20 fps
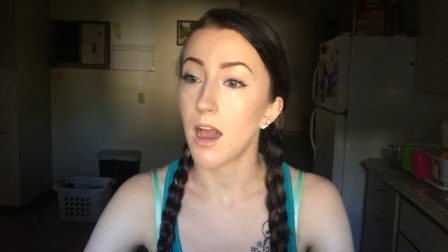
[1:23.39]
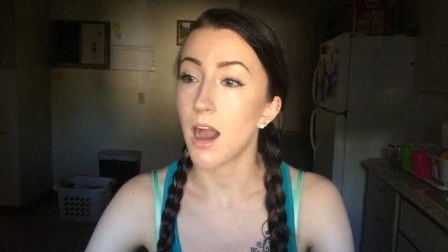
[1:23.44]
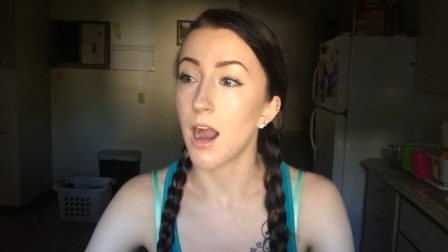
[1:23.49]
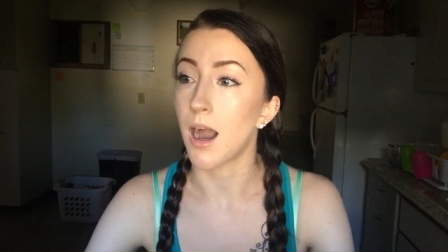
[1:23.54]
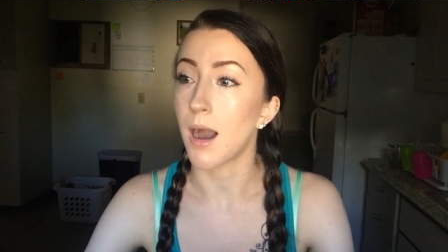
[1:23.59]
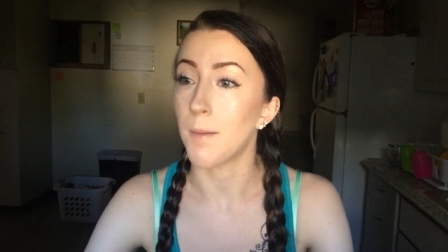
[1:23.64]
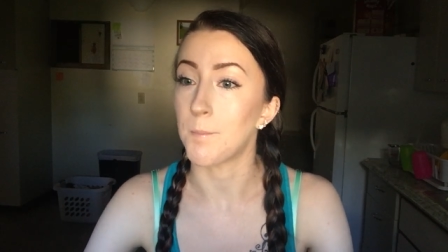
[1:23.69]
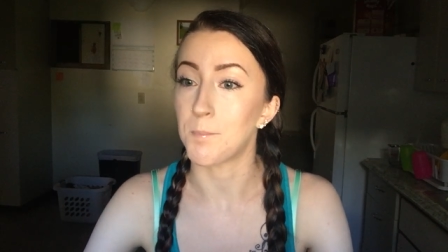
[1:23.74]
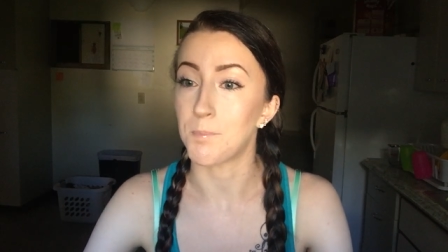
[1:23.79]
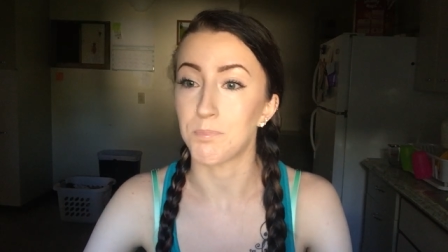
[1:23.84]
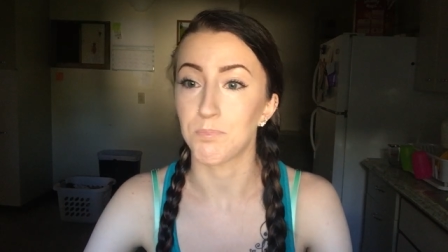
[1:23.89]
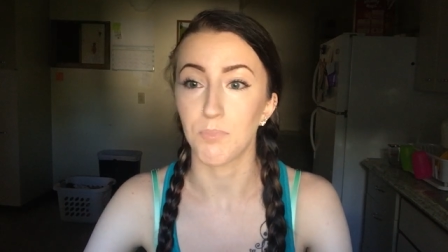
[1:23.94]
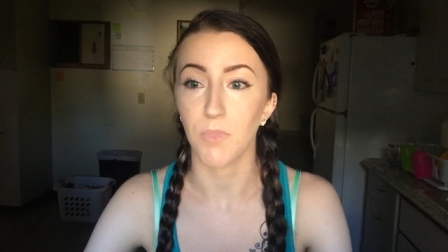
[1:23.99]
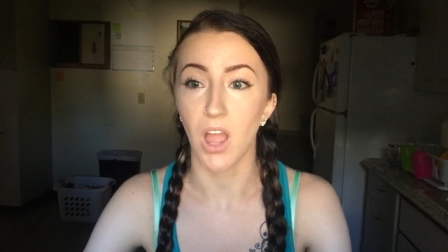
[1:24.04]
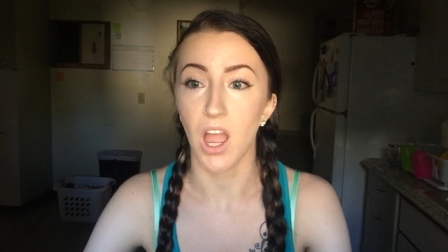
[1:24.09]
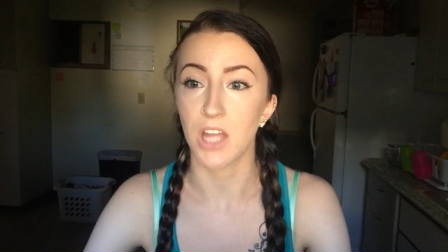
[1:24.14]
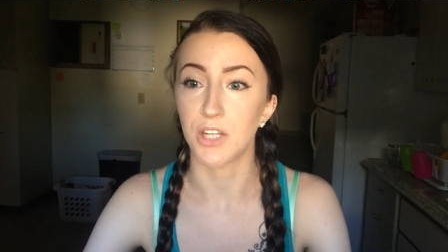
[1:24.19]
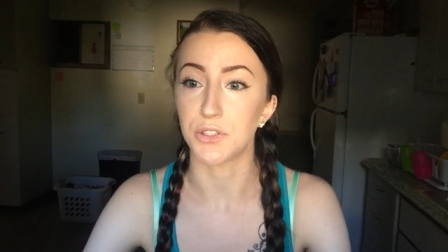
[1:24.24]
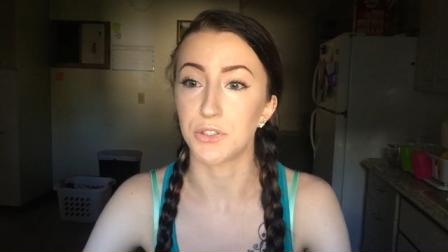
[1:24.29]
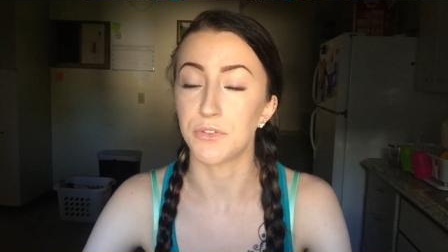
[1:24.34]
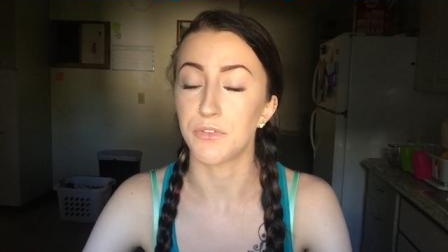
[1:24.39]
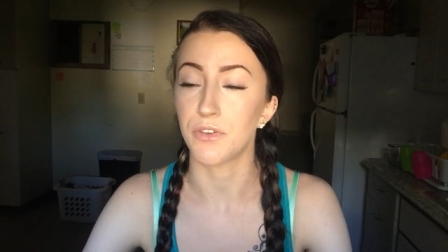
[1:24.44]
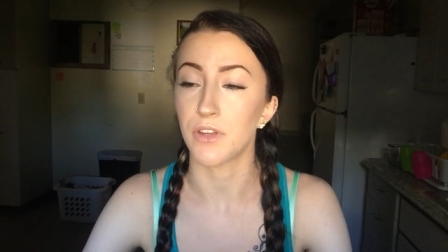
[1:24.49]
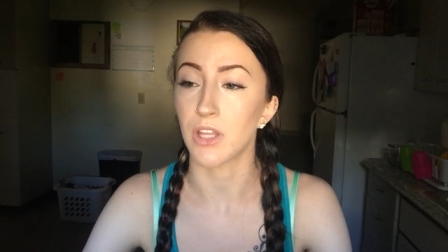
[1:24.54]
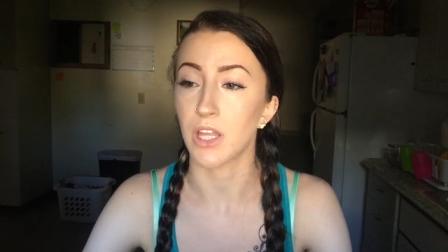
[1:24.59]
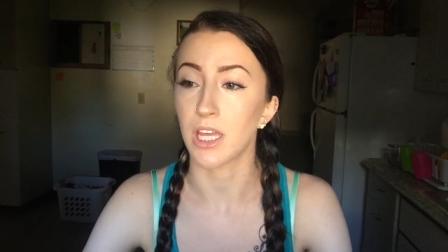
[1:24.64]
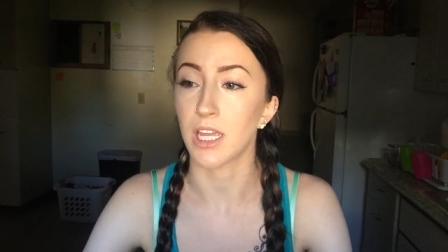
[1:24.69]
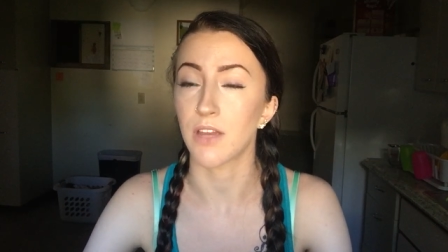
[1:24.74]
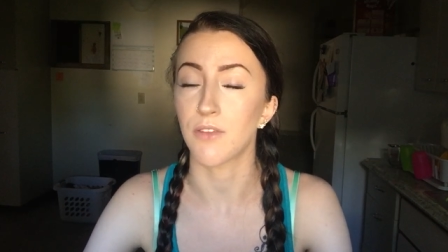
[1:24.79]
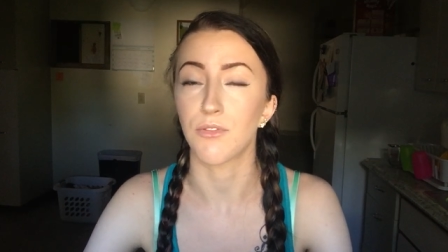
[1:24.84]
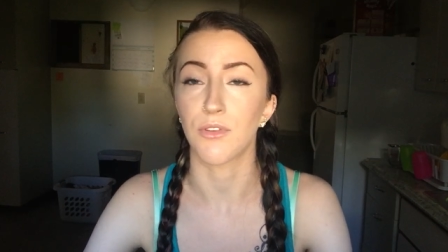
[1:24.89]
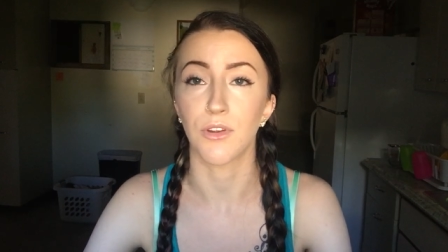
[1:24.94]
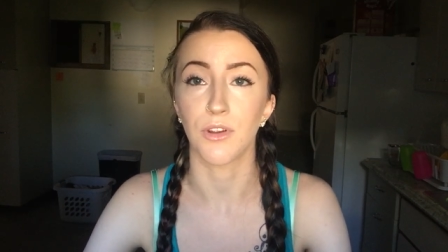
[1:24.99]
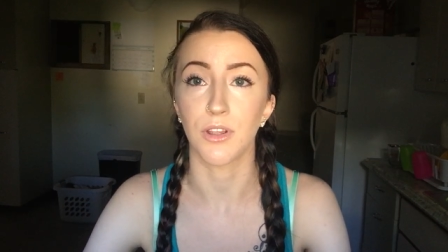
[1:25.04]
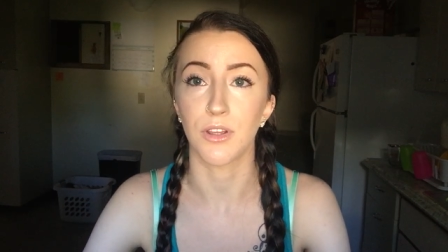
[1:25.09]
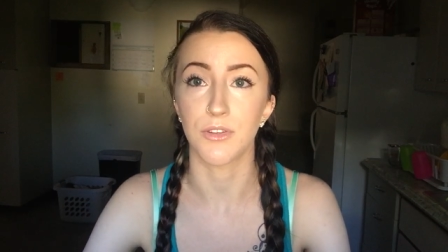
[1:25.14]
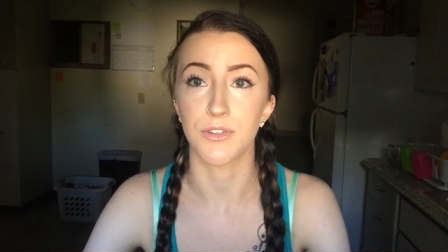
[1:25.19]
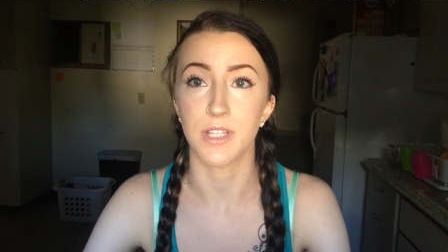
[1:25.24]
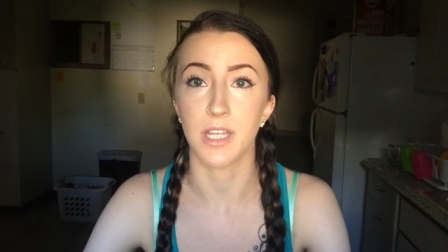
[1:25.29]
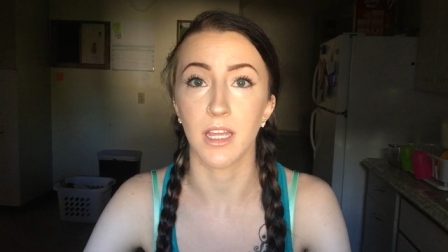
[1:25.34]
I do feel like if you're
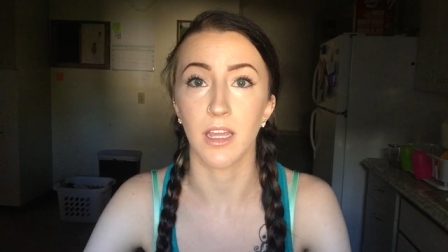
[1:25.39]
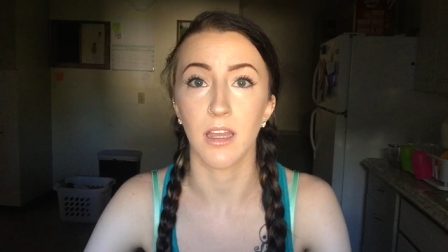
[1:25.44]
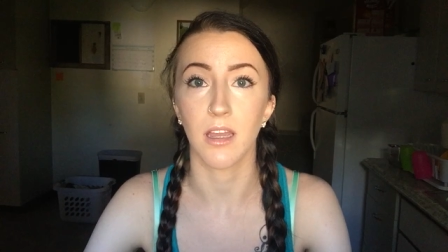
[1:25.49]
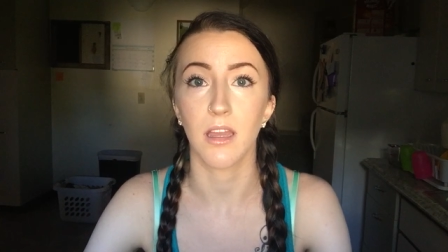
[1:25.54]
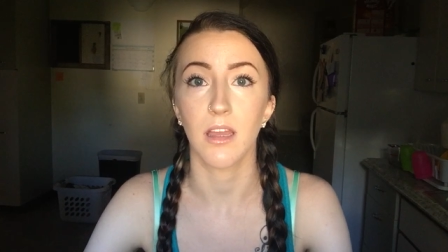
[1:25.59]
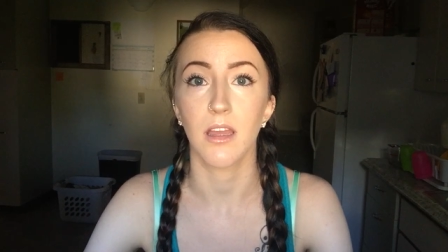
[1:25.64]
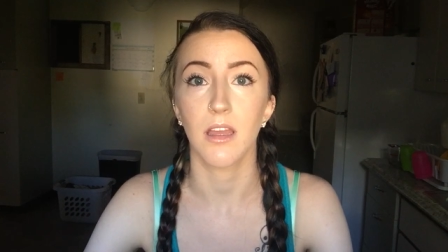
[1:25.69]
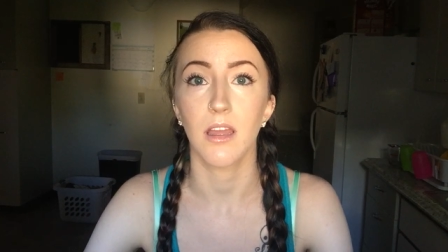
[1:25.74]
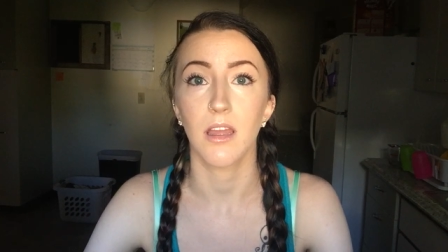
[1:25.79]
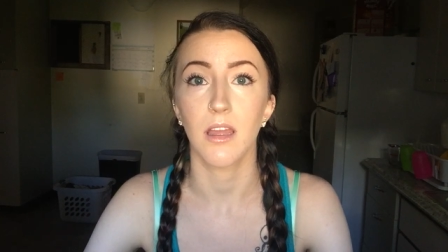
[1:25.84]
using